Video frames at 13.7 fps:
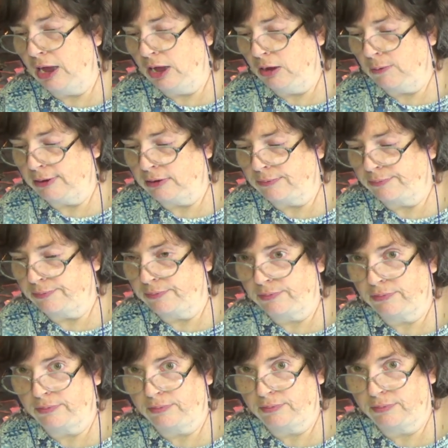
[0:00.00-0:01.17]
Well,
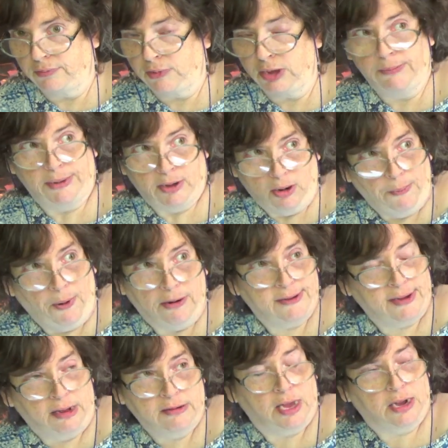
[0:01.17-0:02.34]
the middle part
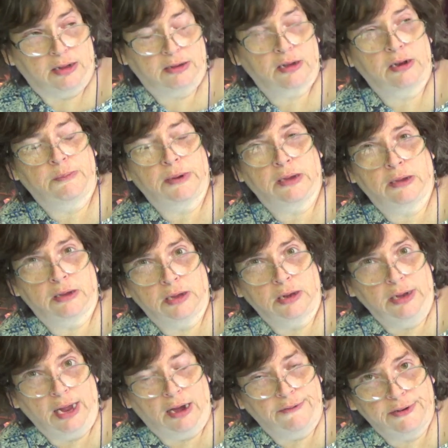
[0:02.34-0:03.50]
sounds like it's going to be good.
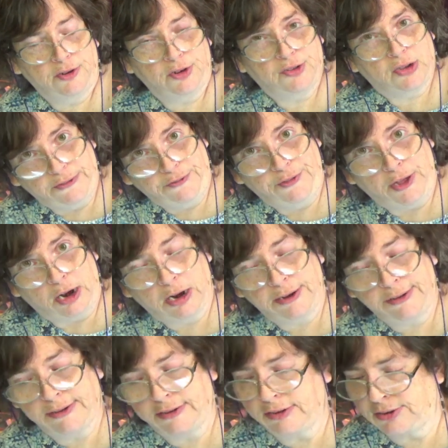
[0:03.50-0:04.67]
Now if it just get there, because
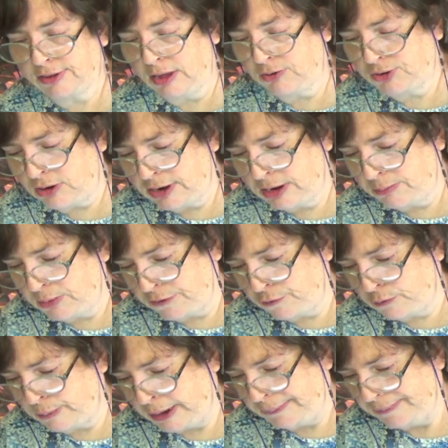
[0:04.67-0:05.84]
it's a slow starting book for me.